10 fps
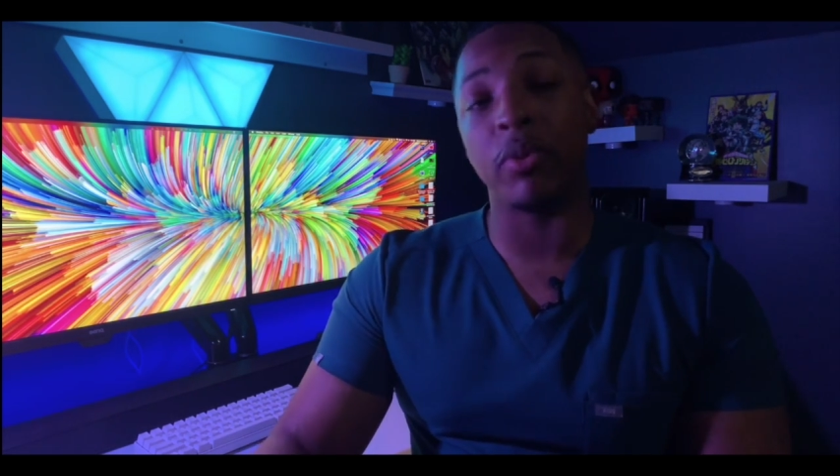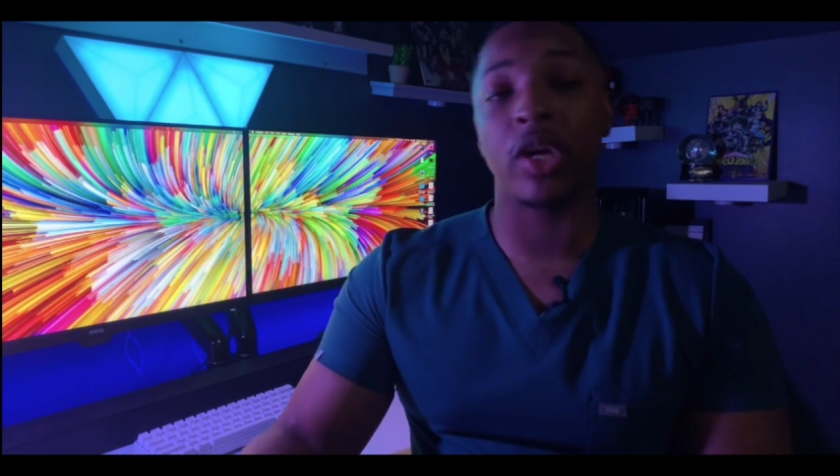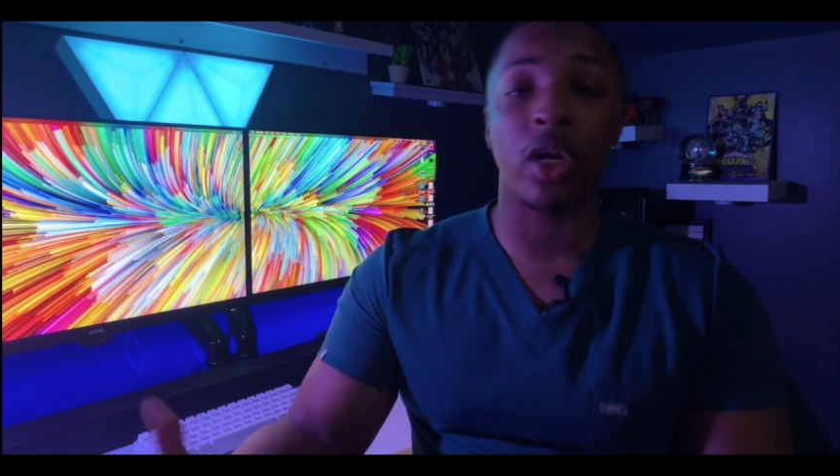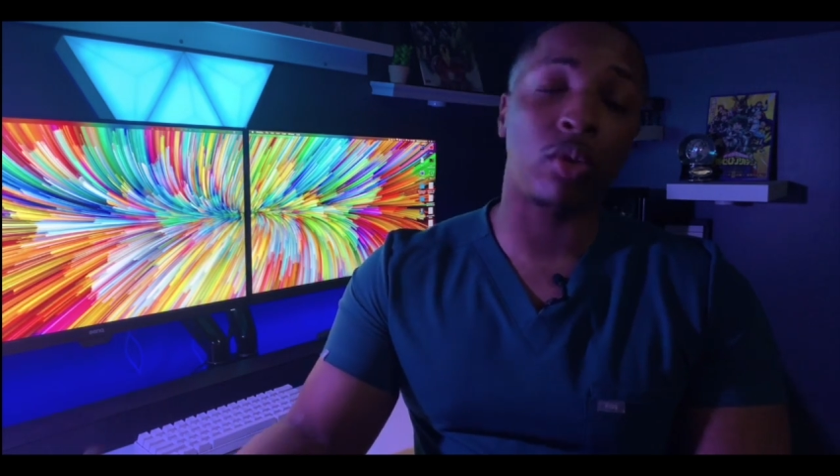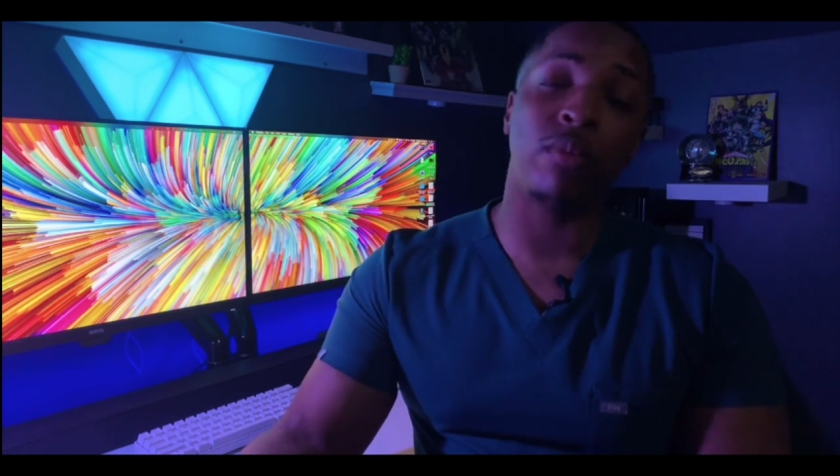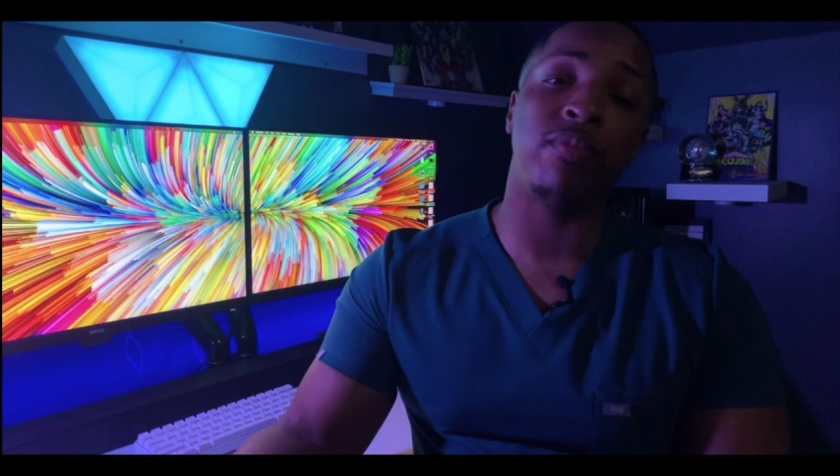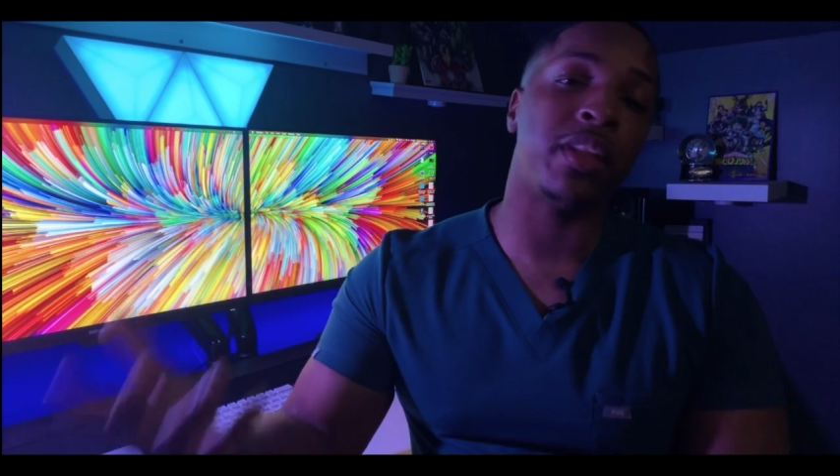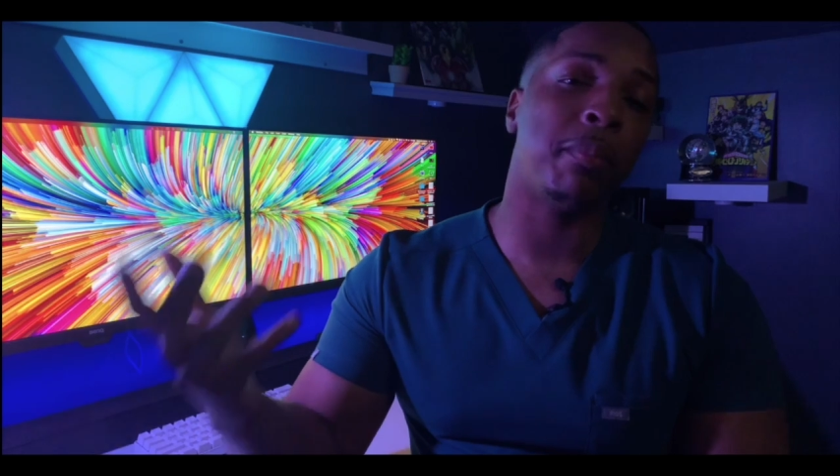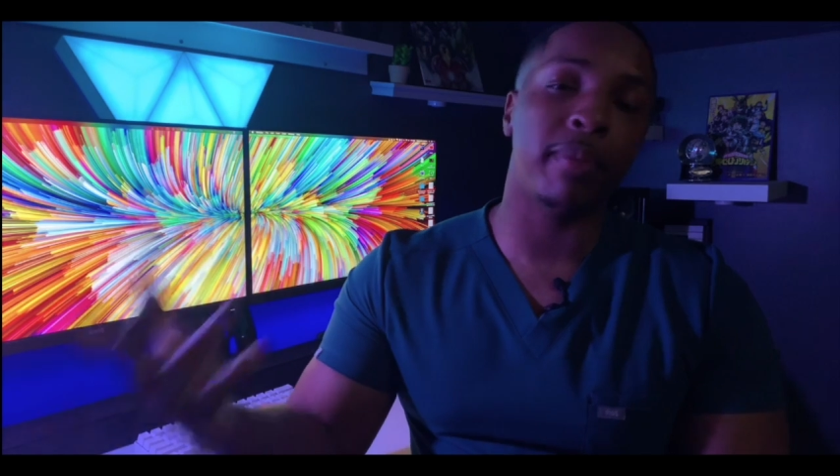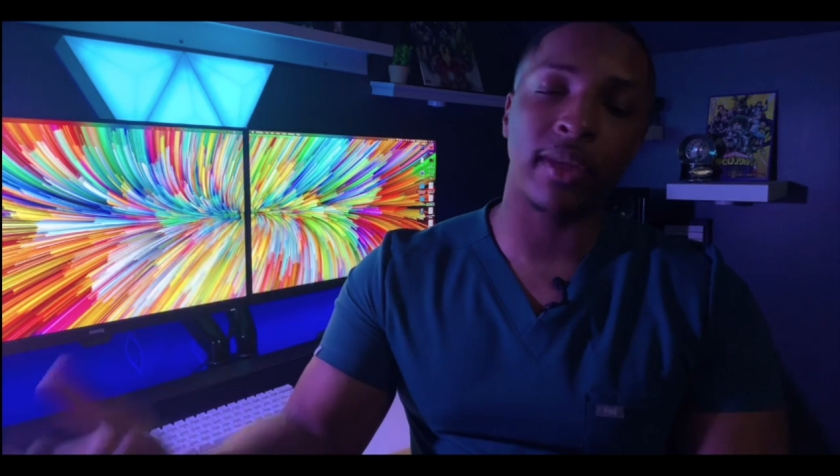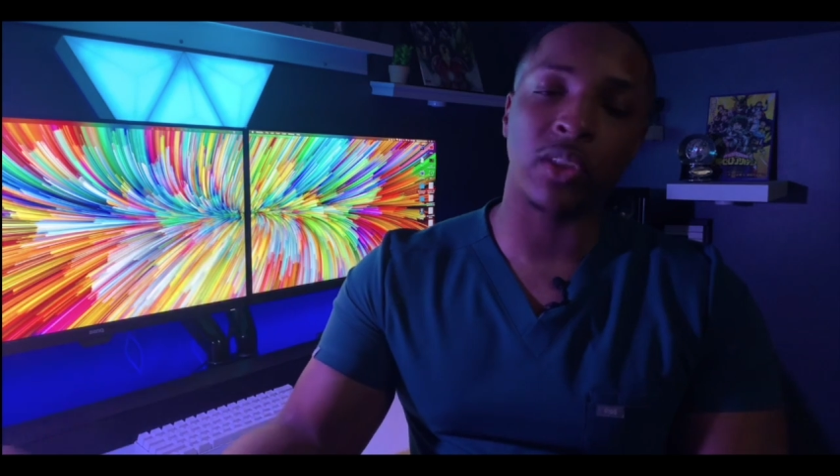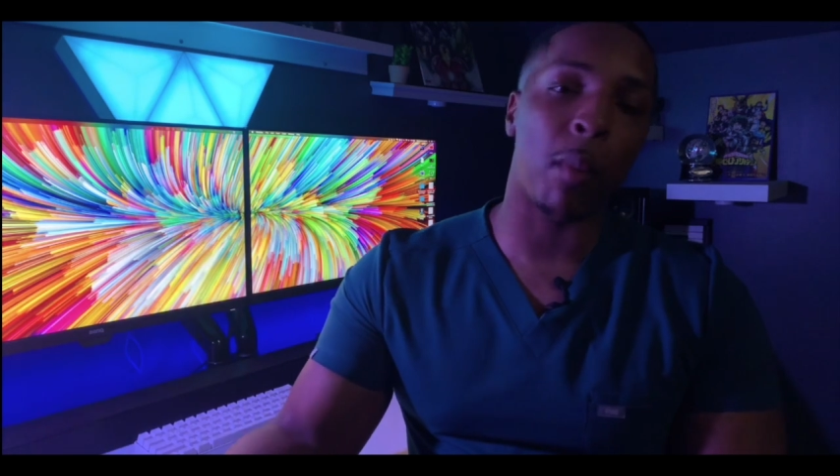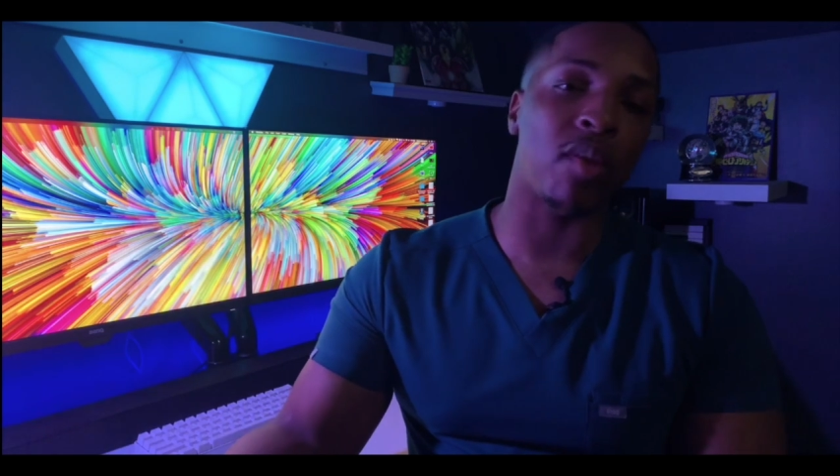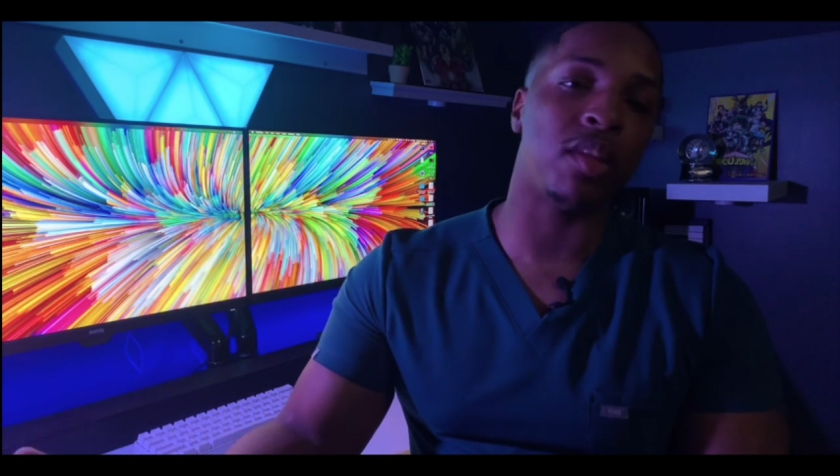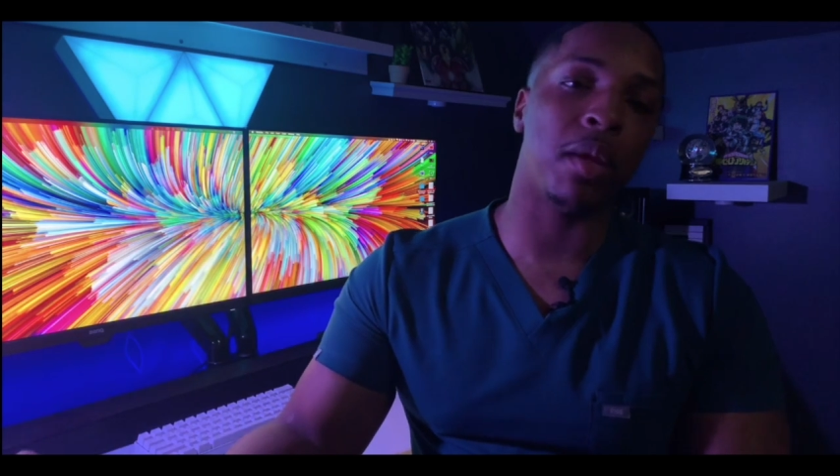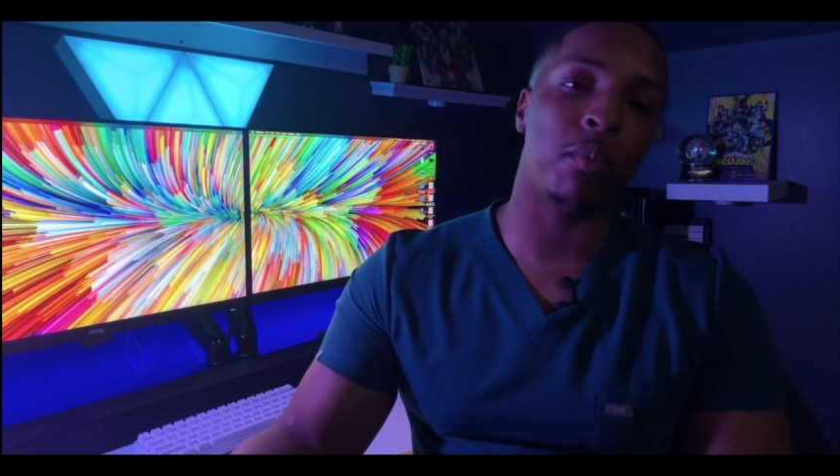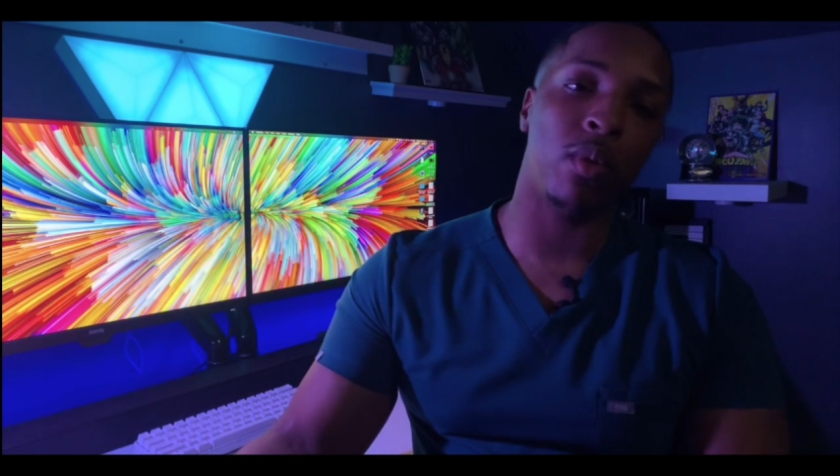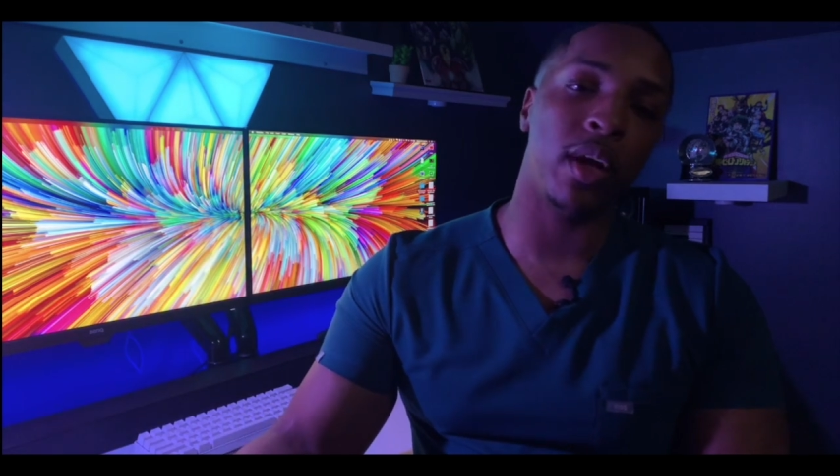able to get 250 plus on my step